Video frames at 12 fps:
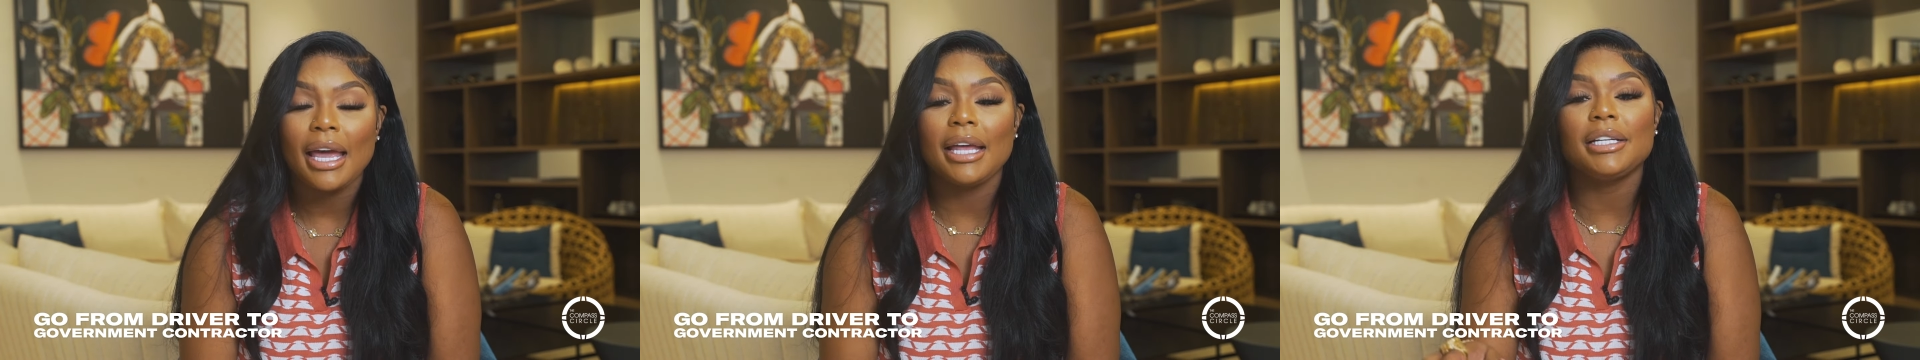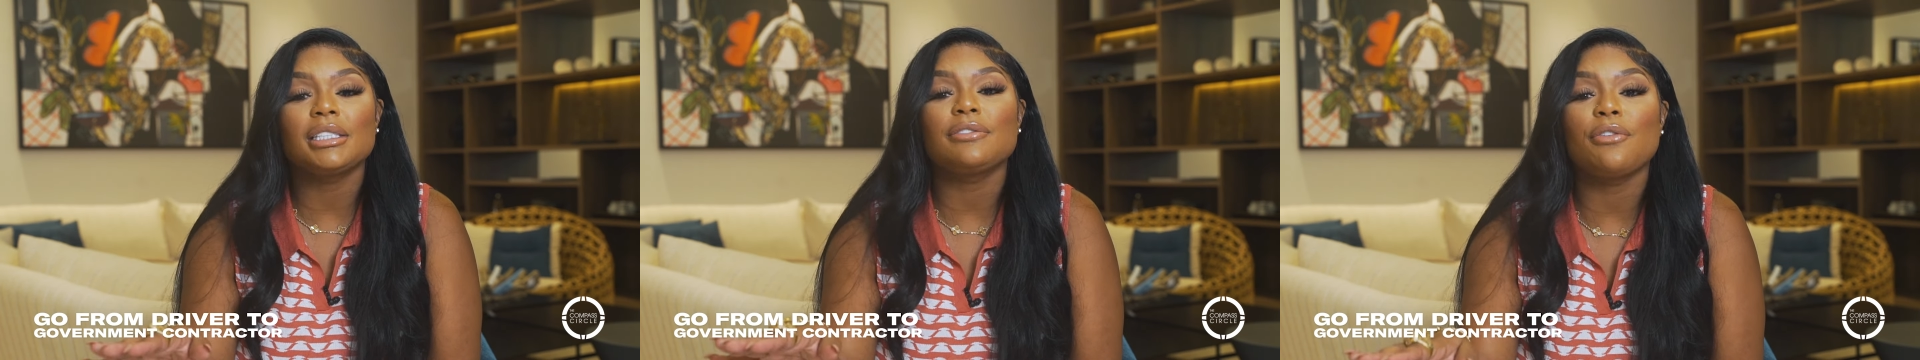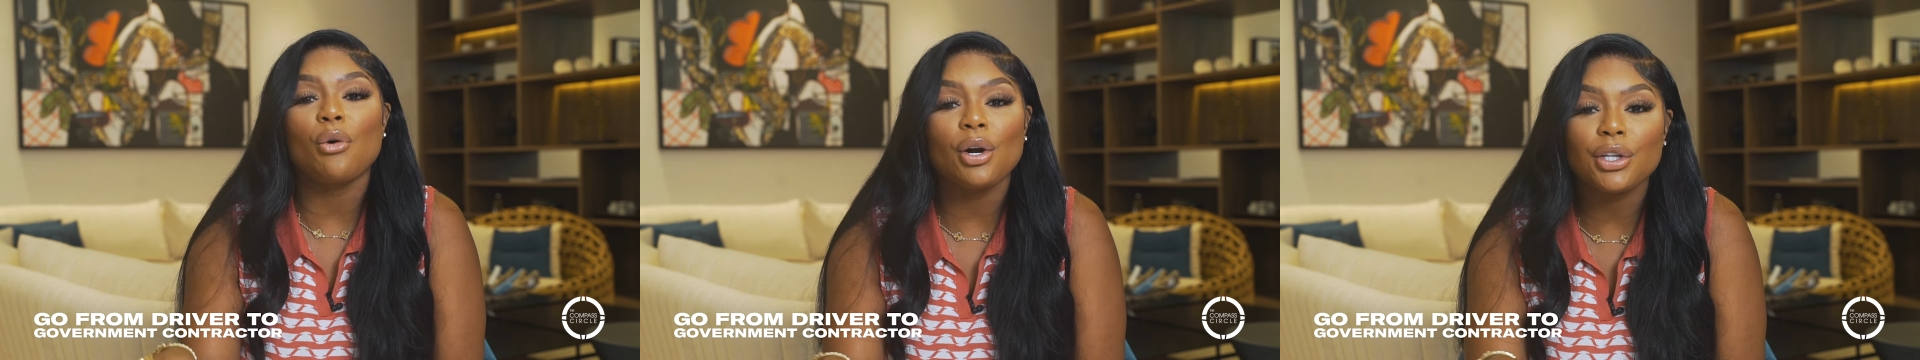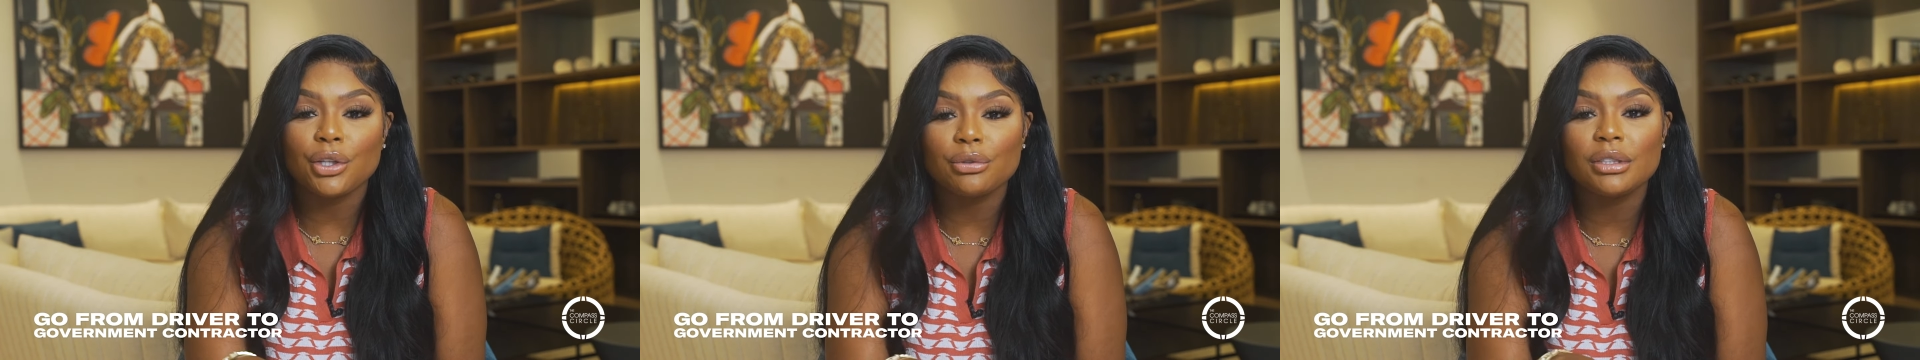and it's for
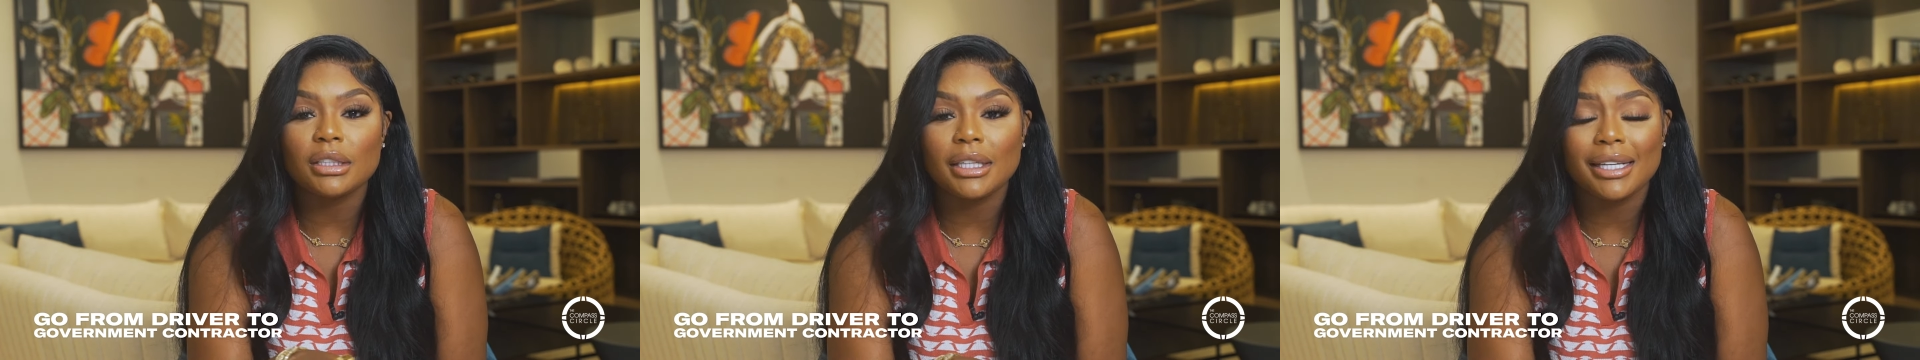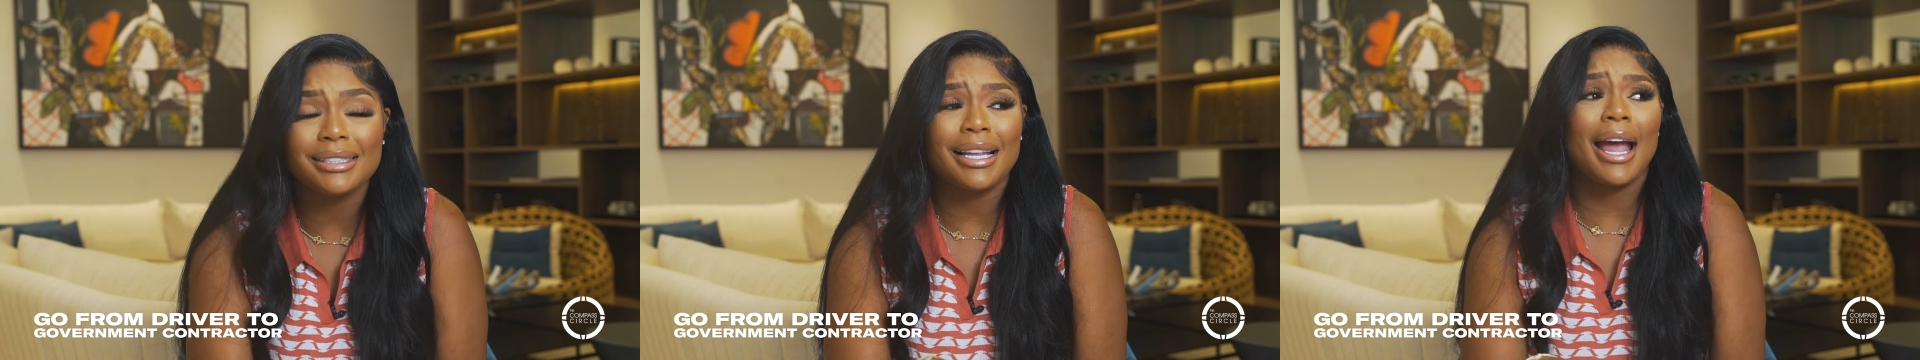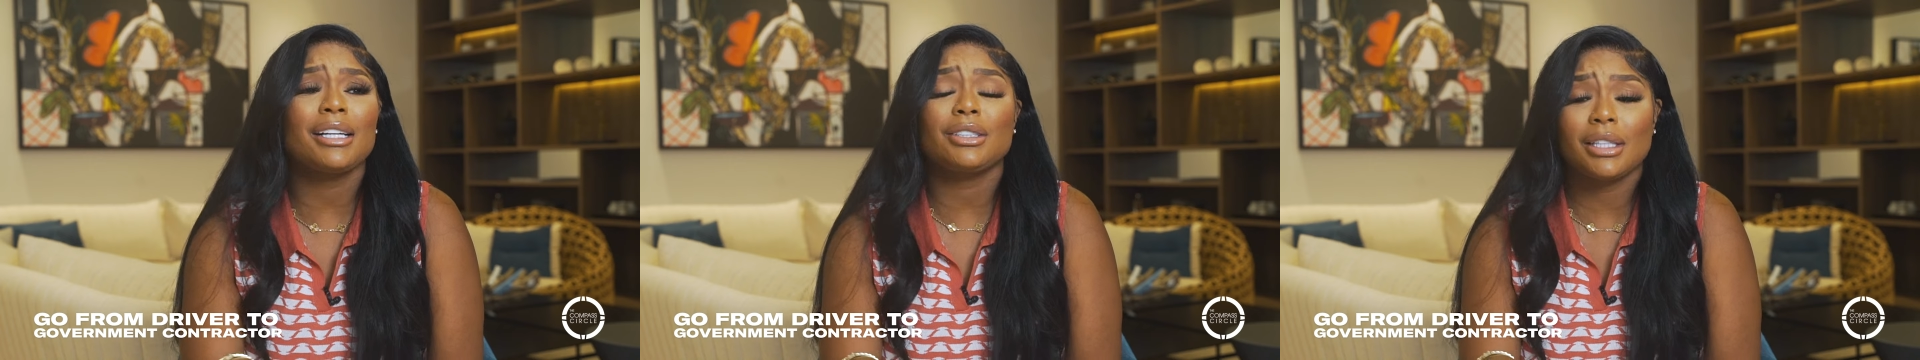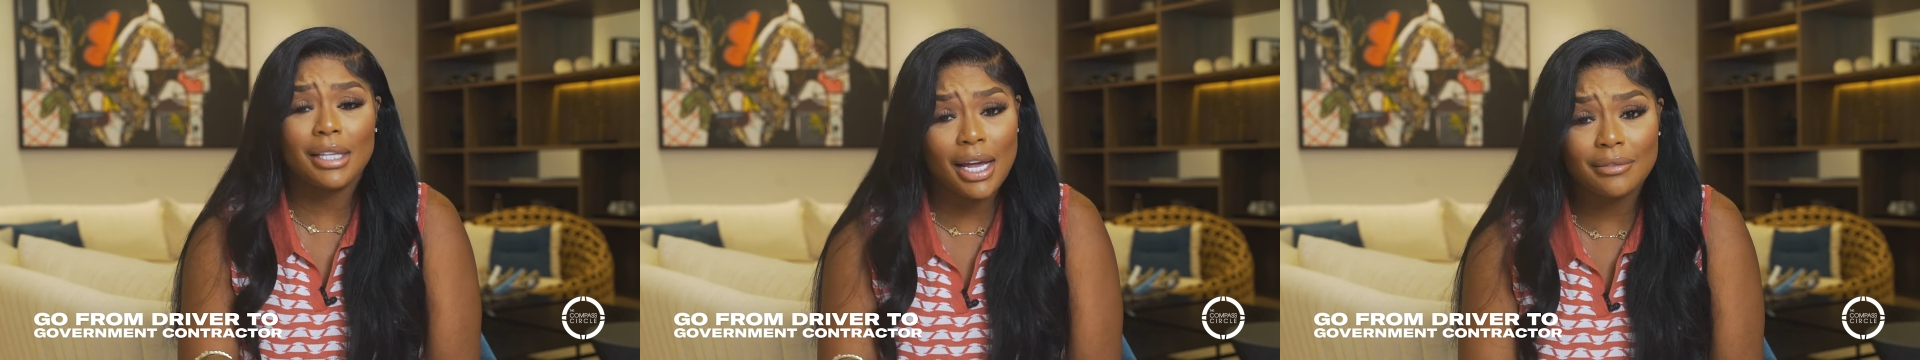you to get. It's actually
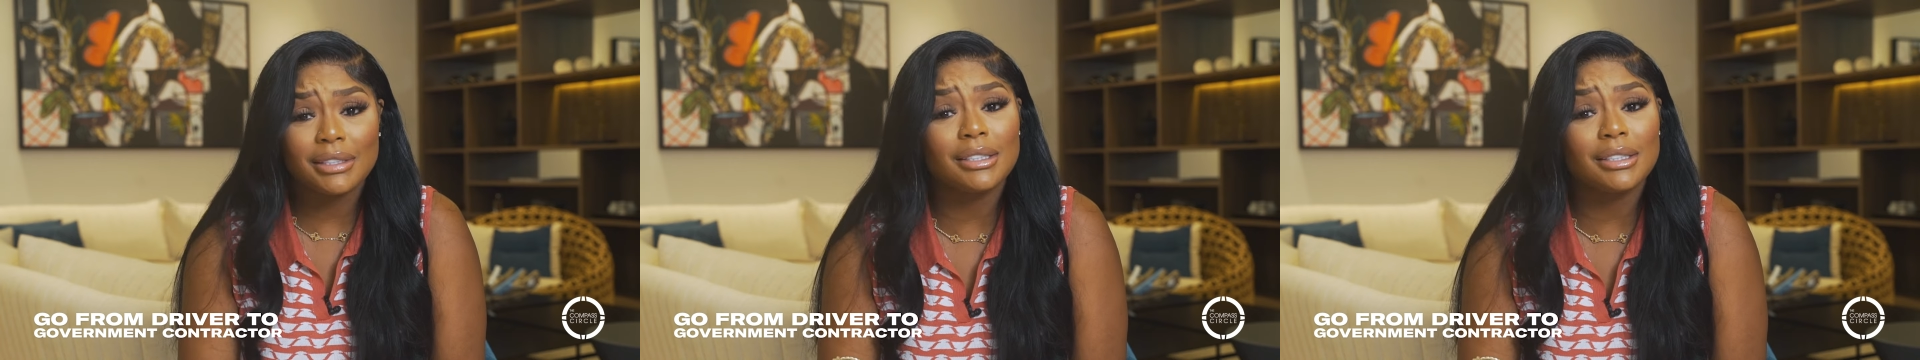a lot of it's